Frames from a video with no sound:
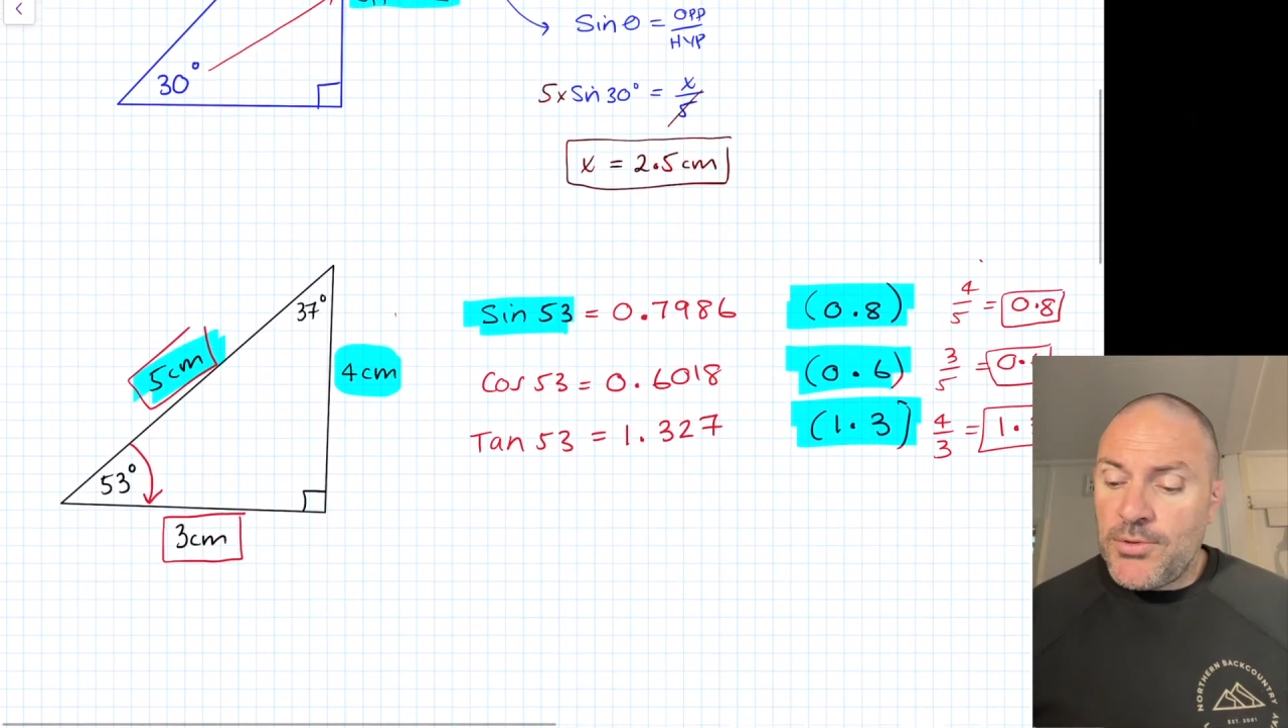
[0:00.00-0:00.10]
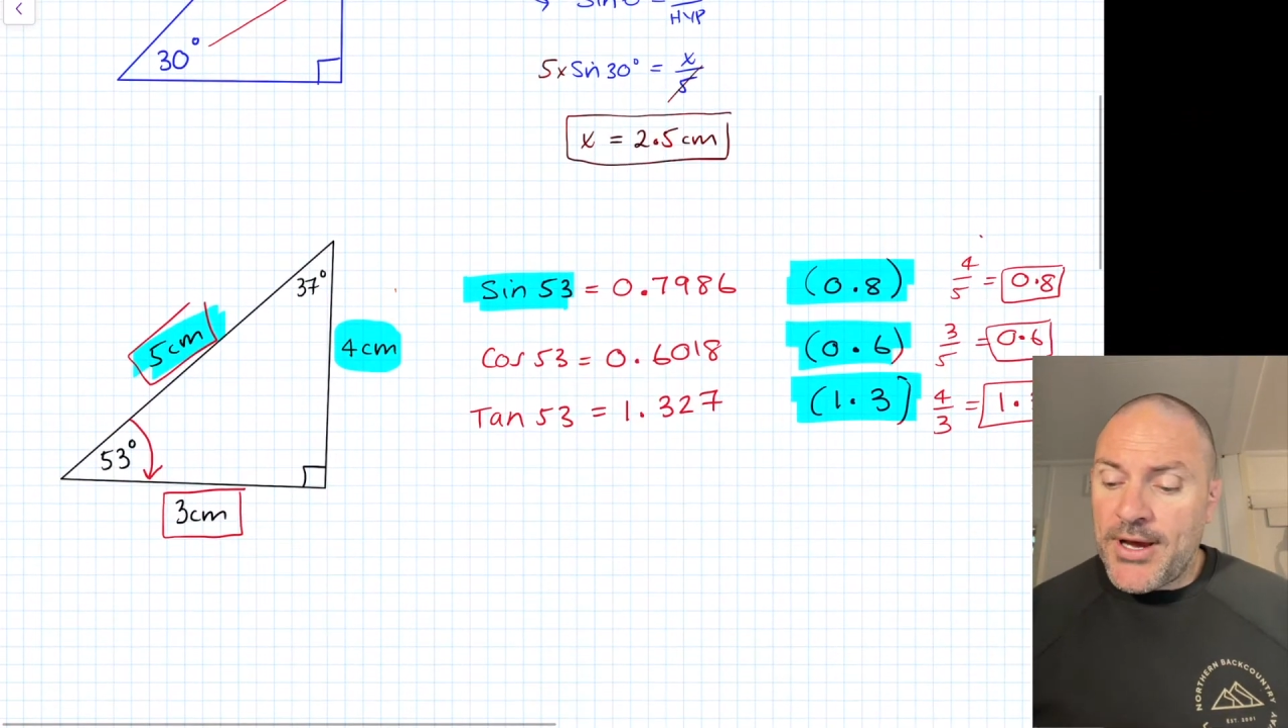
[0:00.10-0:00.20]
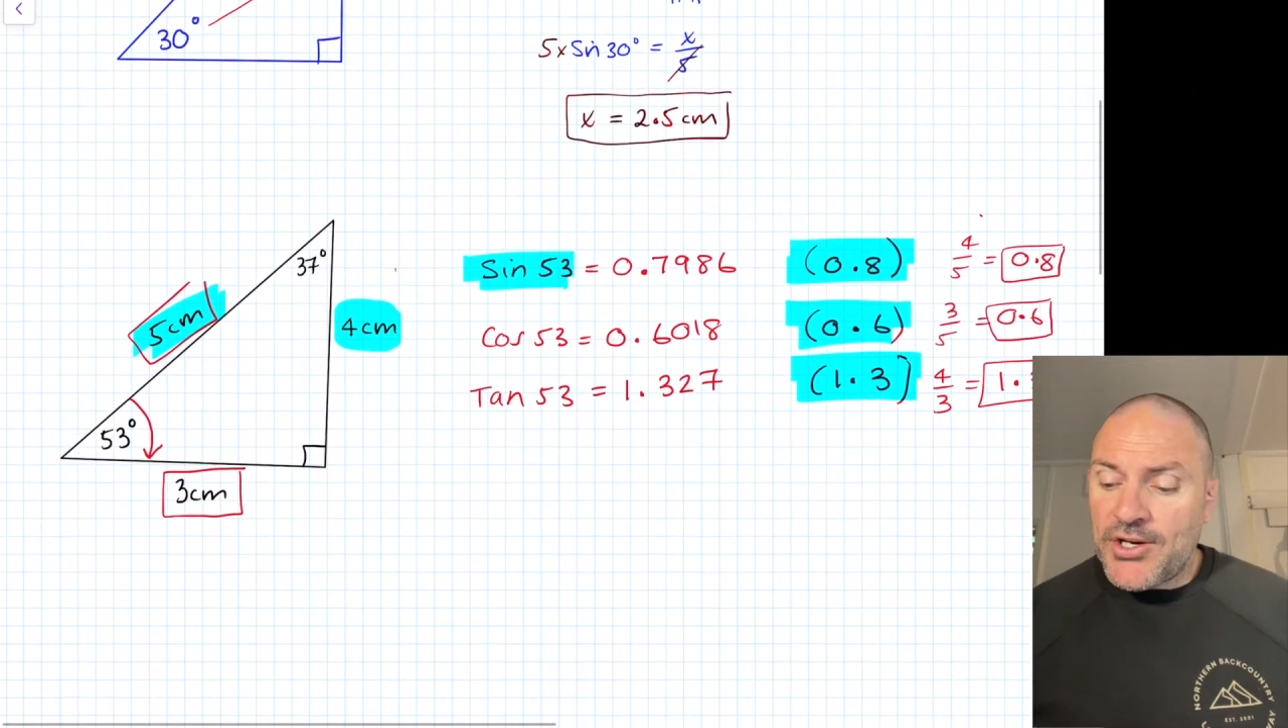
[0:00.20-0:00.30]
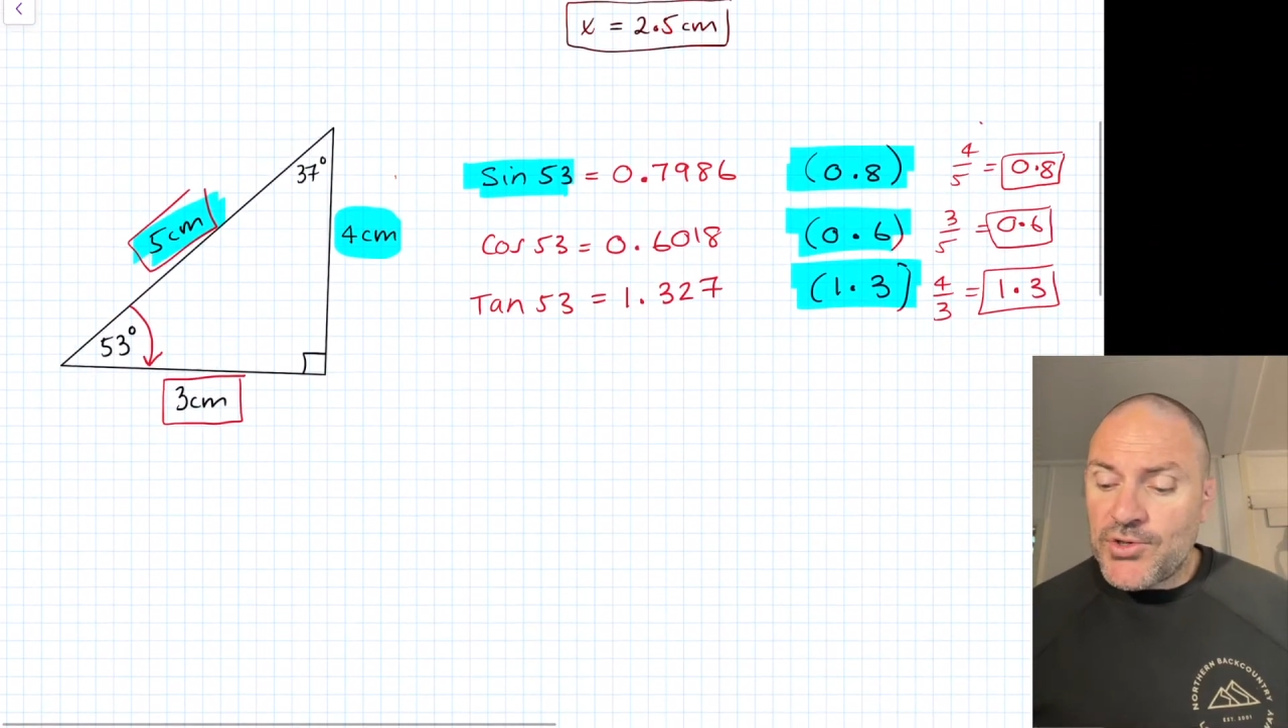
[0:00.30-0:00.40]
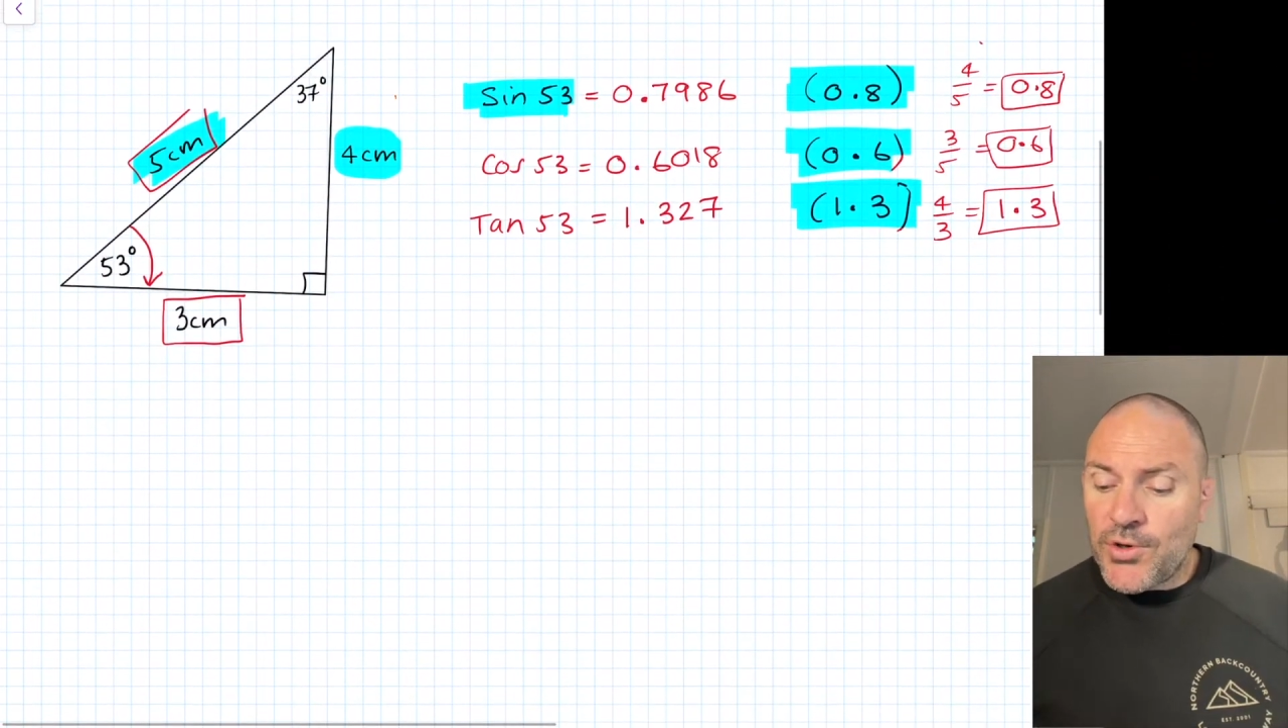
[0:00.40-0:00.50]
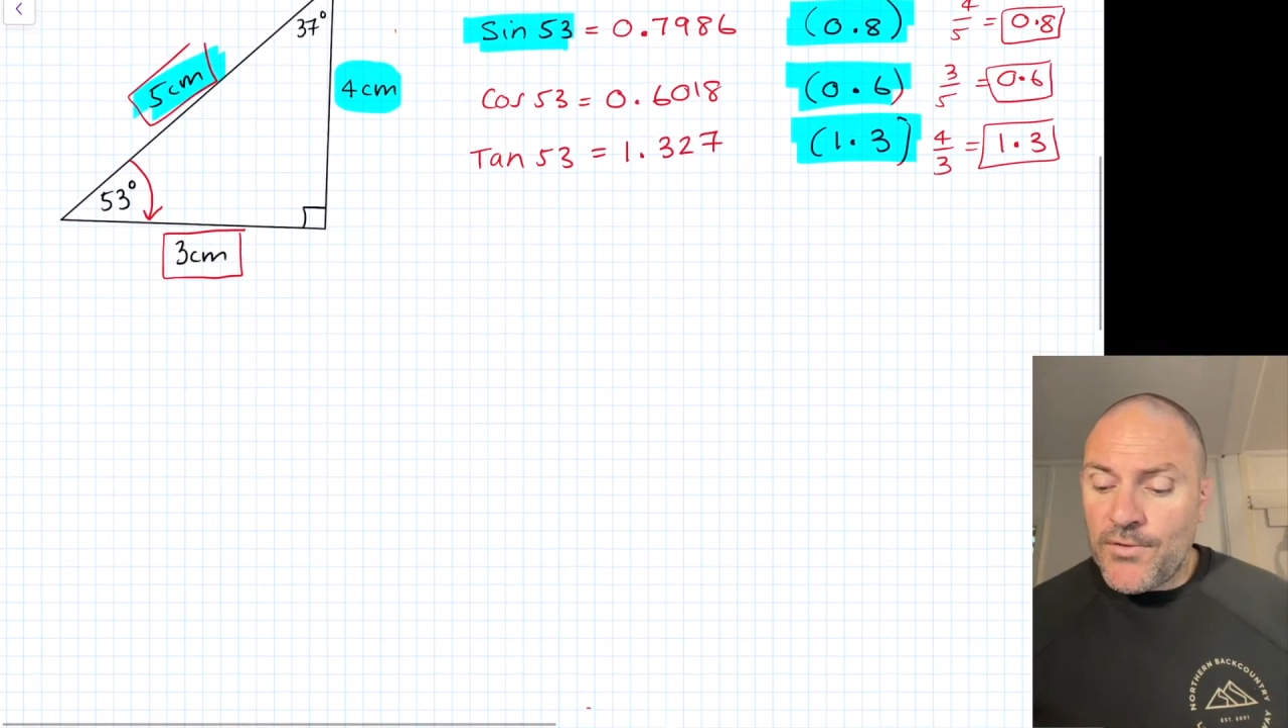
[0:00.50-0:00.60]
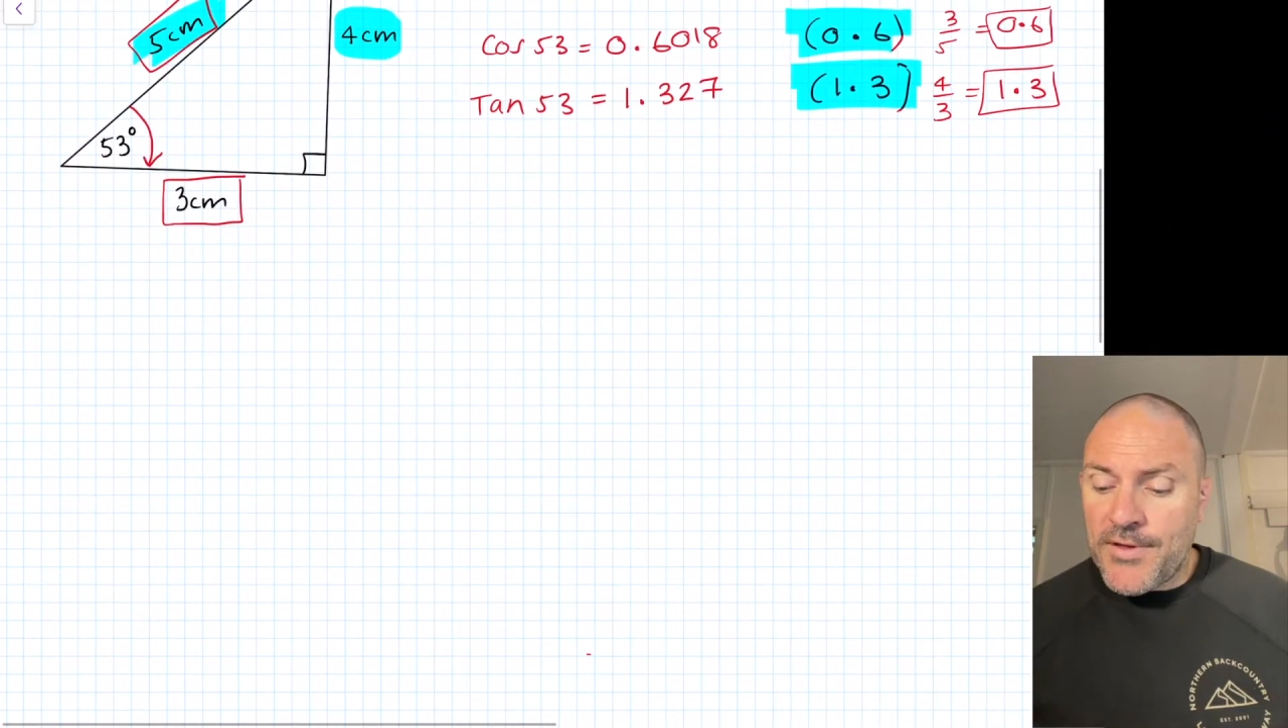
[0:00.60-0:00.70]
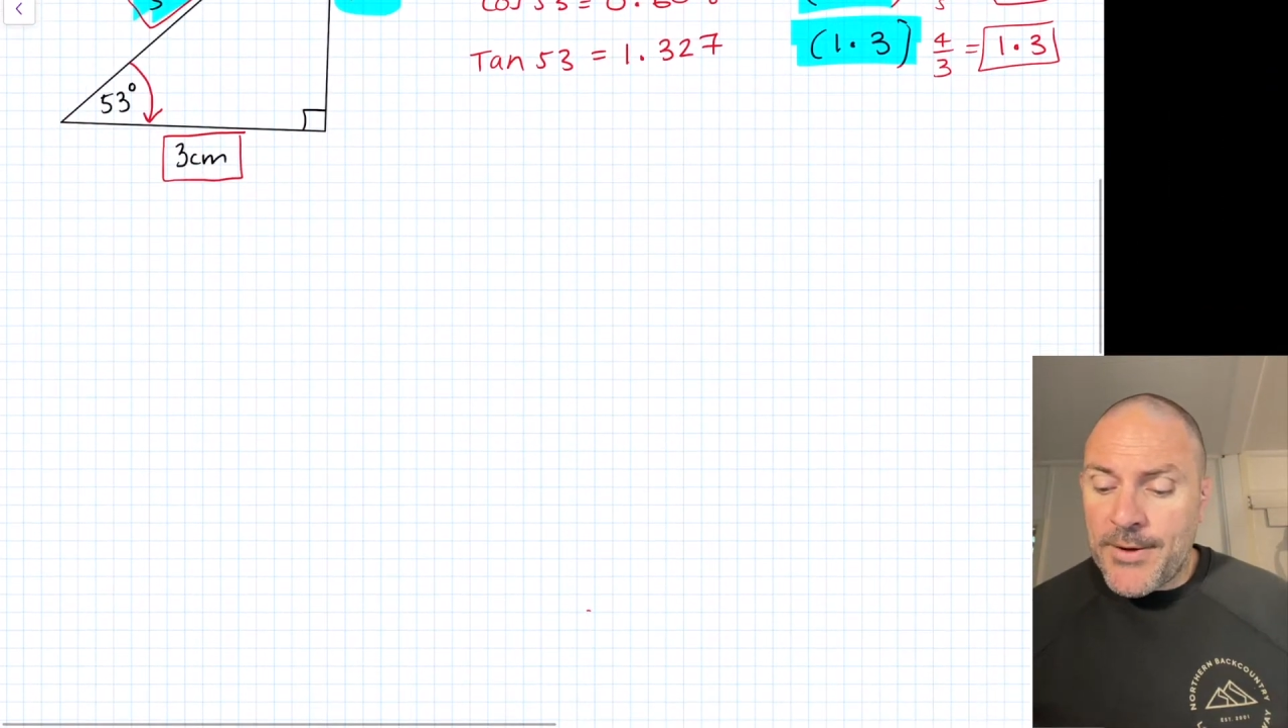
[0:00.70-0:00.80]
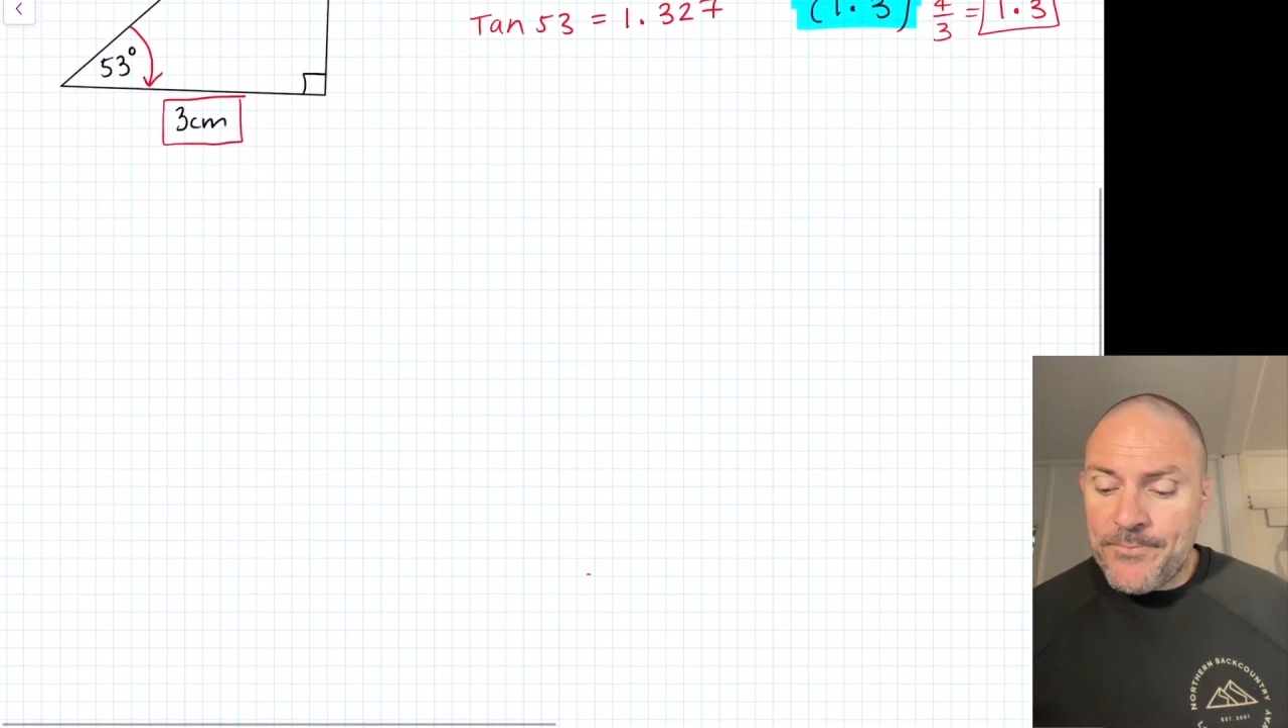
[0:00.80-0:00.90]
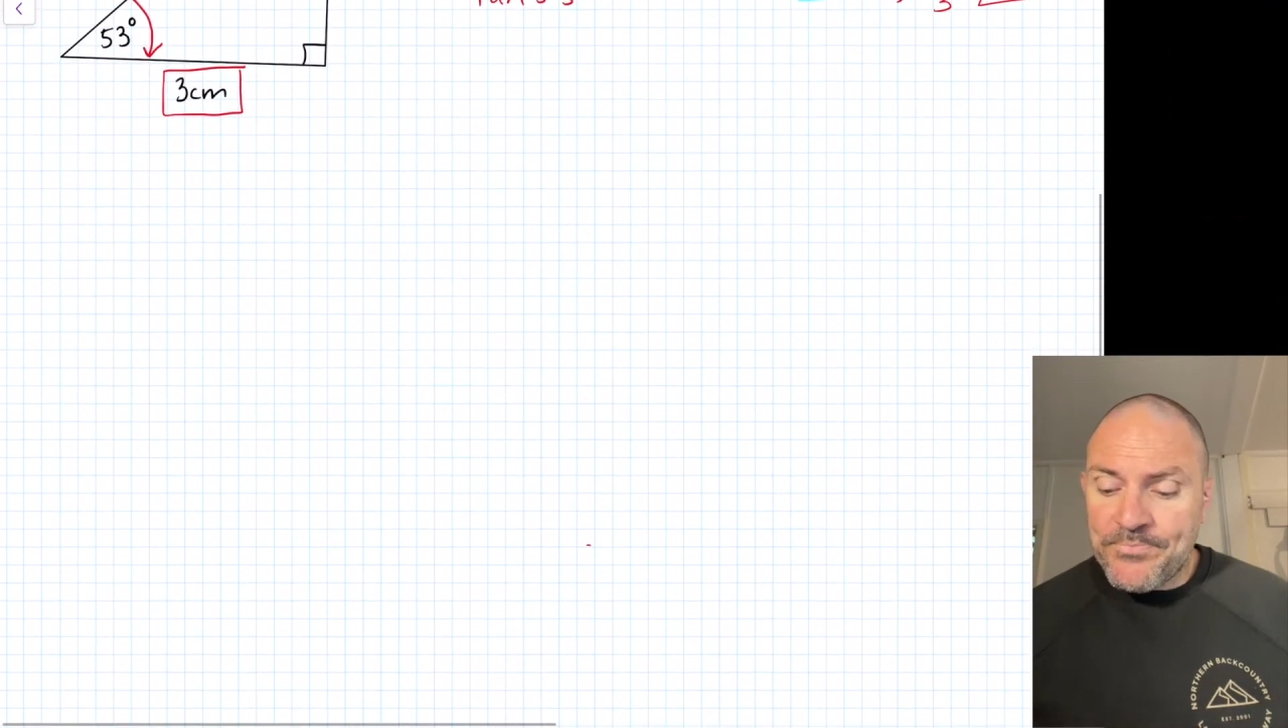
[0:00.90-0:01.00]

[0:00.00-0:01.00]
make sure of that.